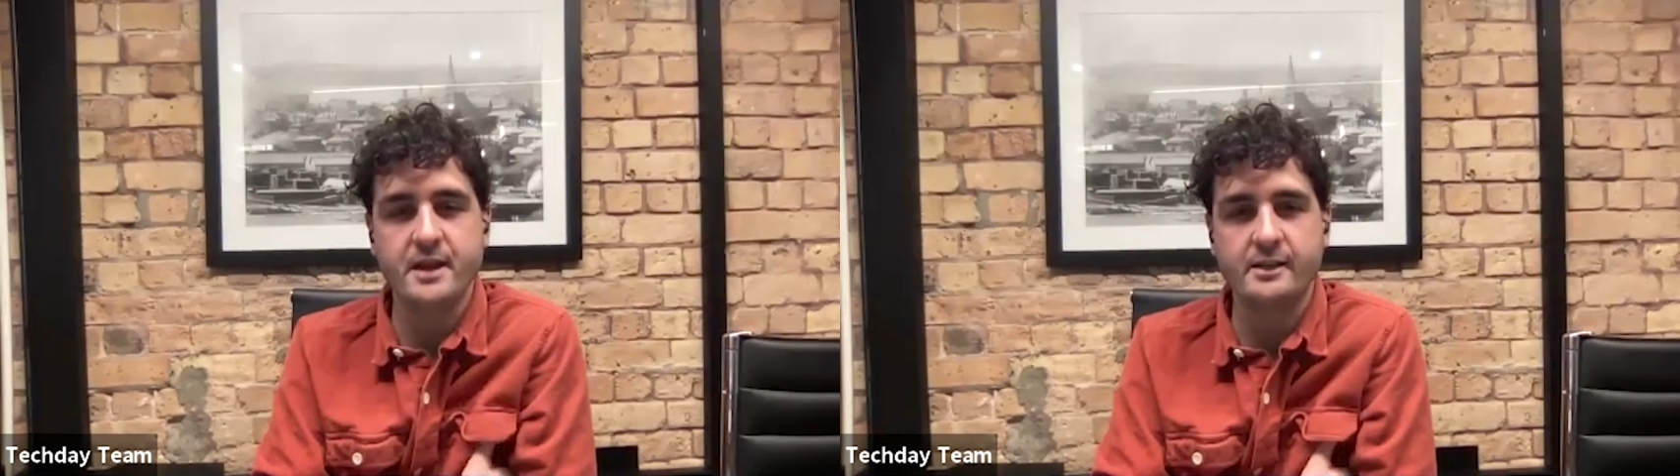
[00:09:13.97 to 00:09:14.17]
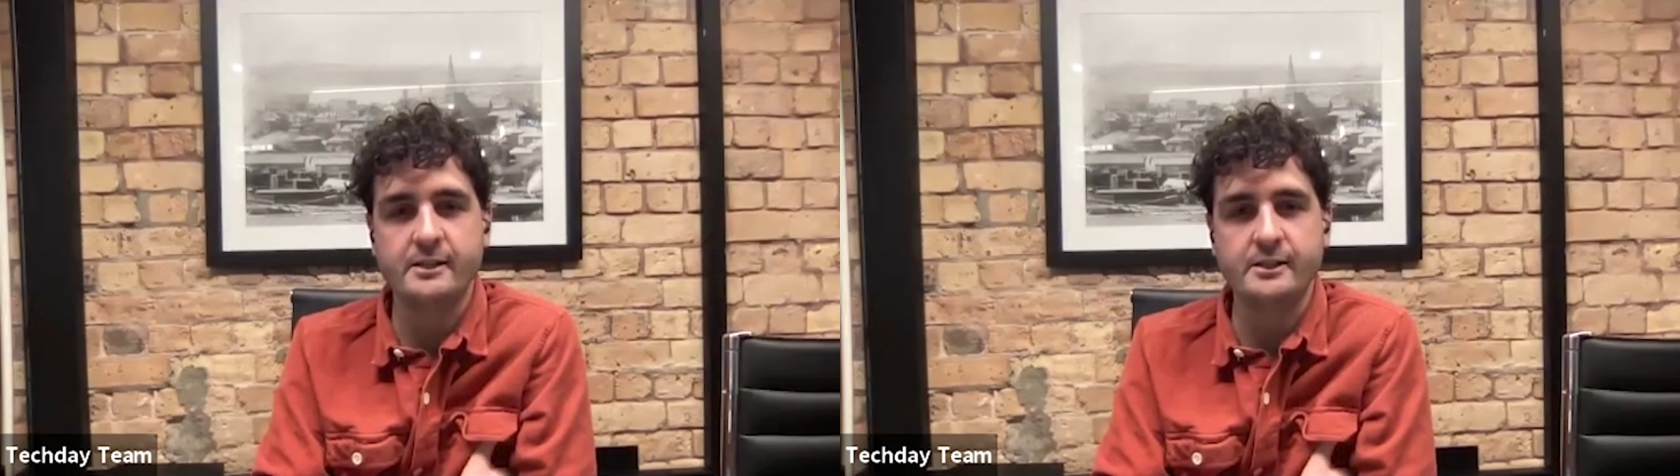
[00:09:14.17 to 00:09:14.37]

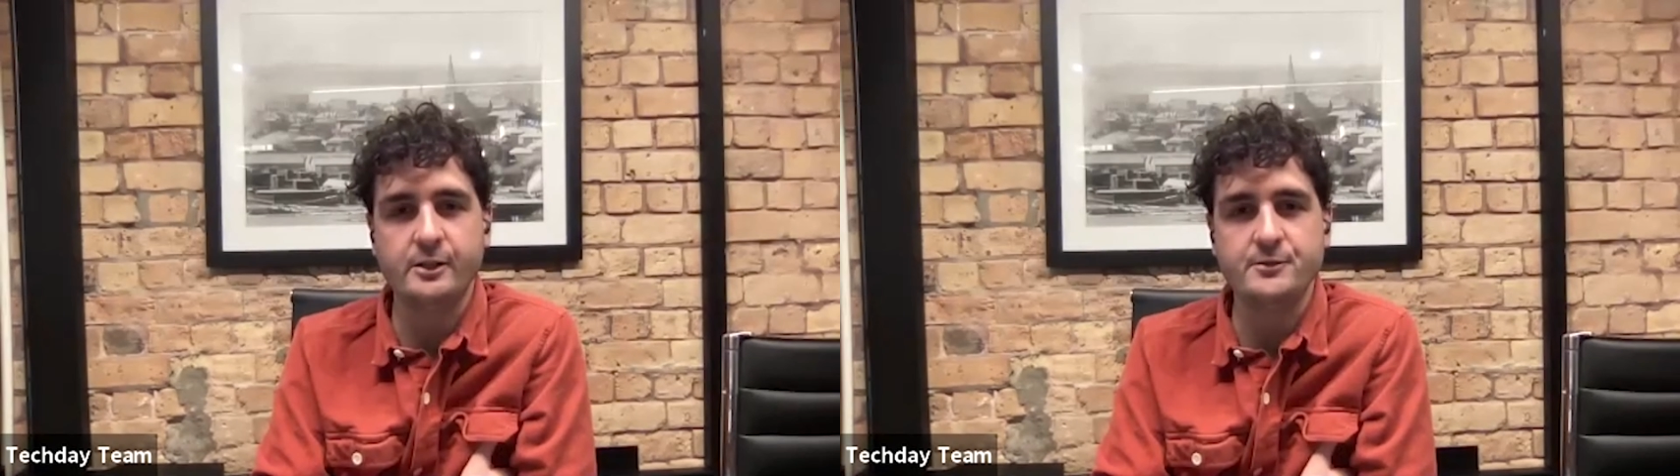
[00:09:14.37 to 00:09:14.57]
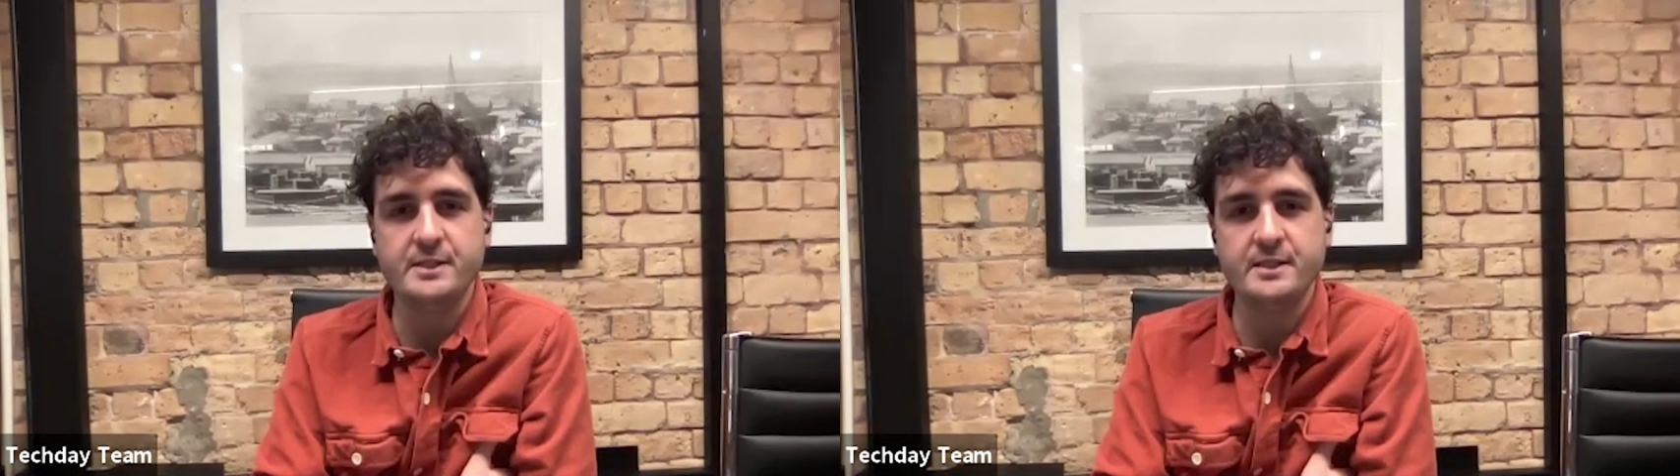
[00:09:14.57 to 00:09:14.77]
that
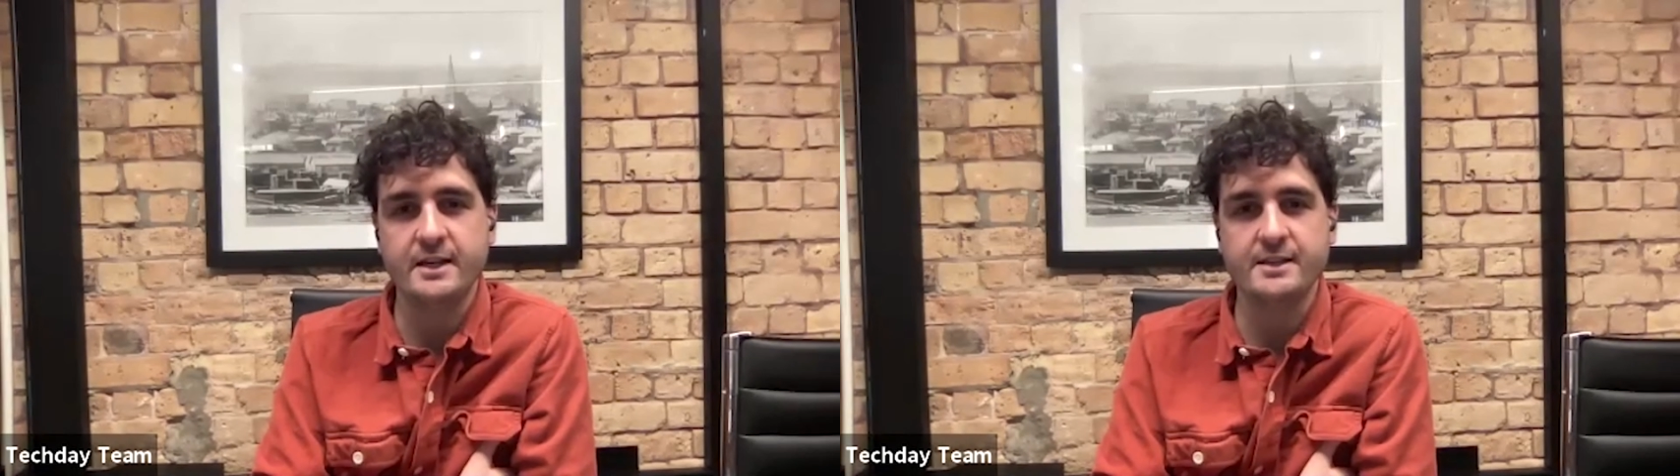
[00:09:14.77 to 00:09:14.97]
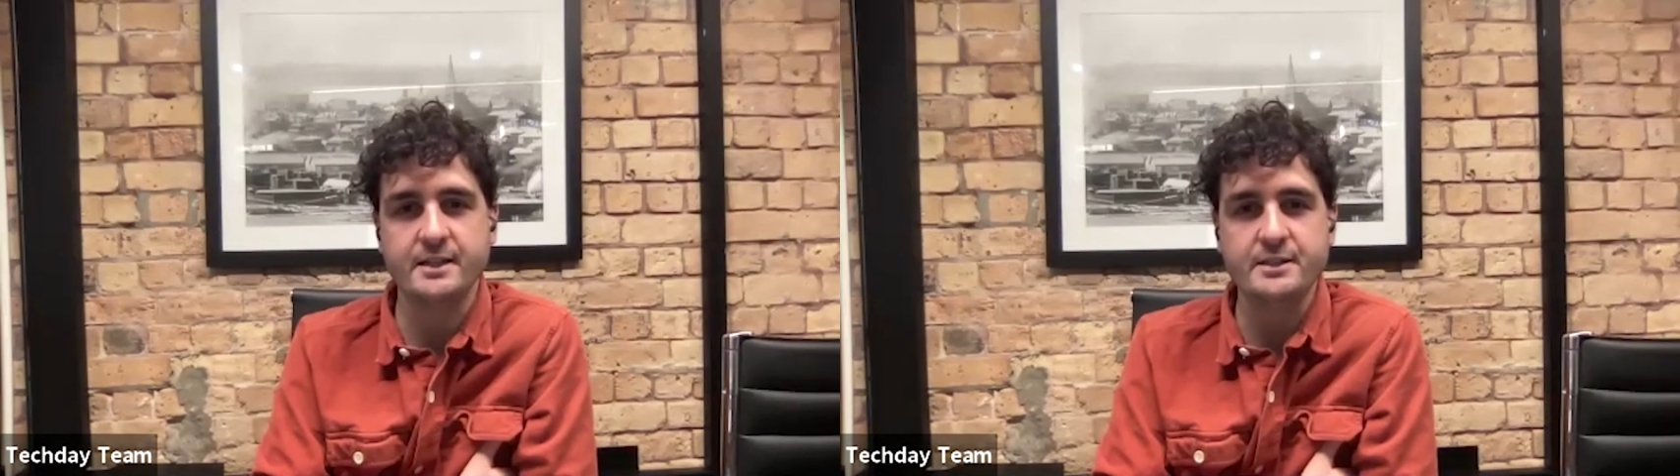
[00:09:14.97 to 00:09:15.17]
concludes
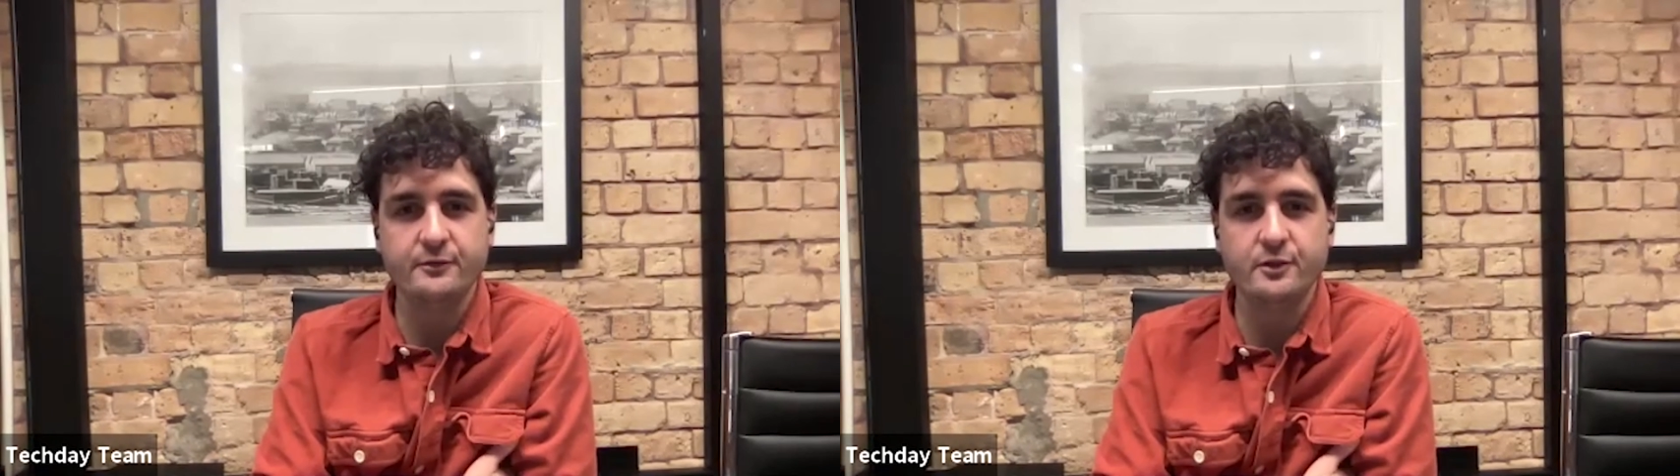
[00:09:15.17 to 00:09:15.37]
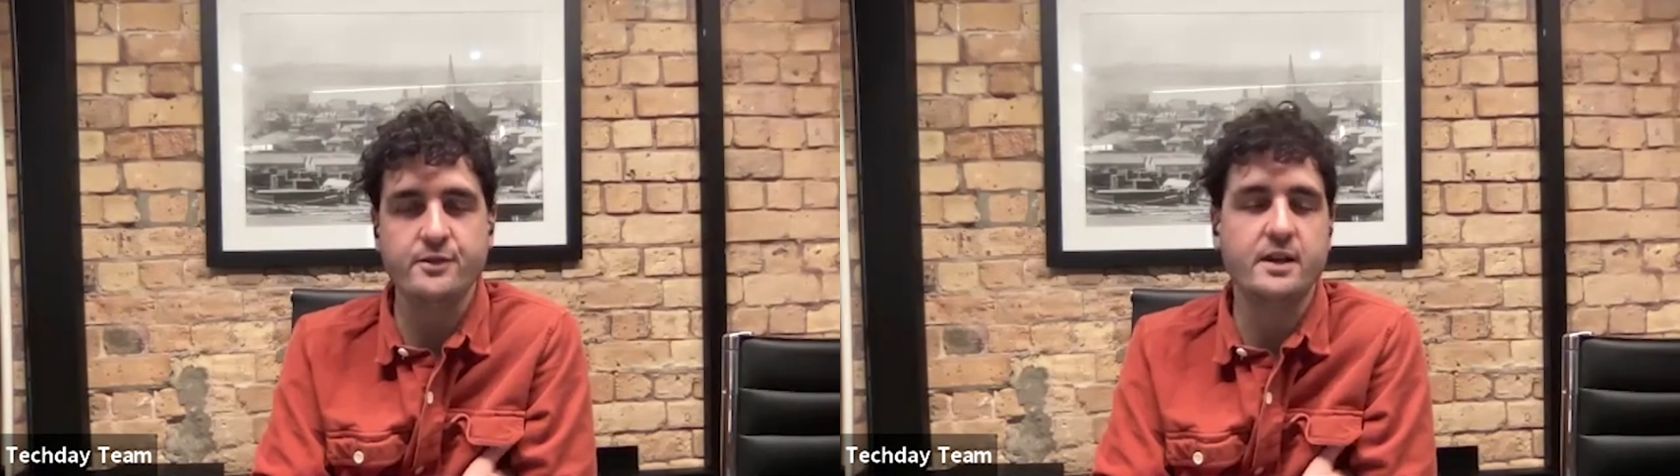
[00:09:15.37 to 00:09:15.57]
today's interview.